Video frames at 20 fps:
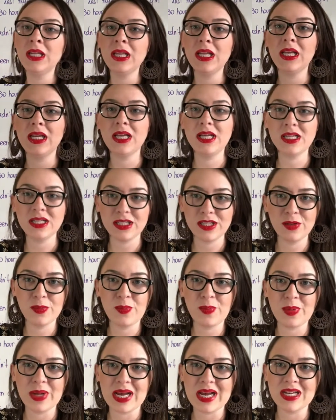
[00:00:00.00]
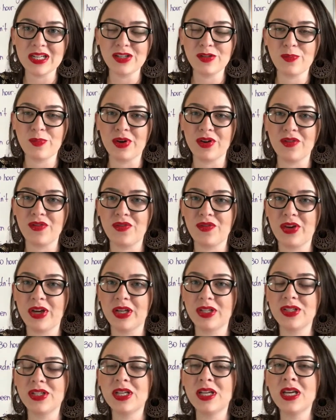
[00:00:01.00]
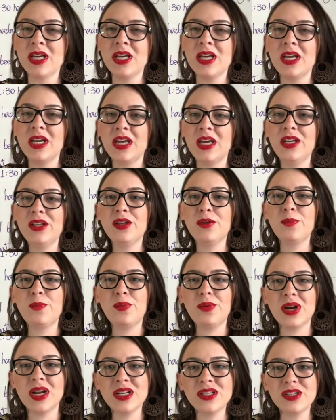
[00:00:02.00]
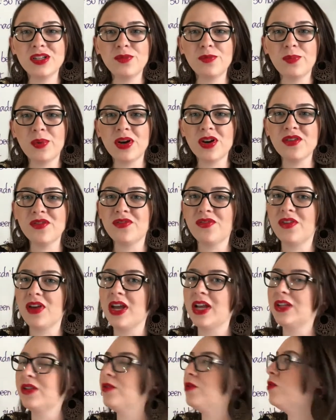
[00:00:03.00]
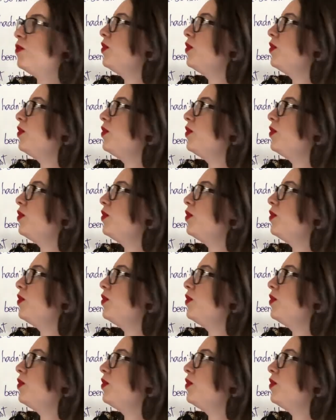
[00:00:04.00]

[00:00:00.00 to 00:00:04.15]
is the past perfect. In the present perfect, we